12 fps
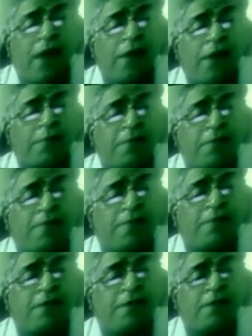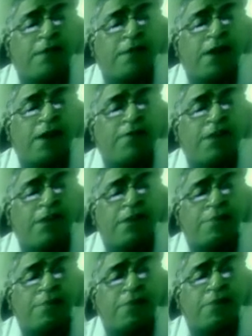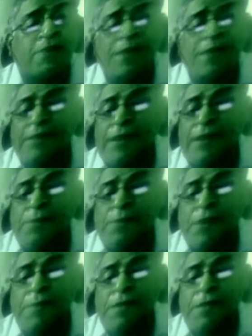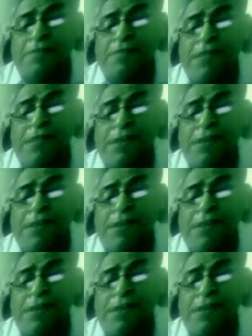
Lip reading: to measure hourly or piece-wise, and in part because they did not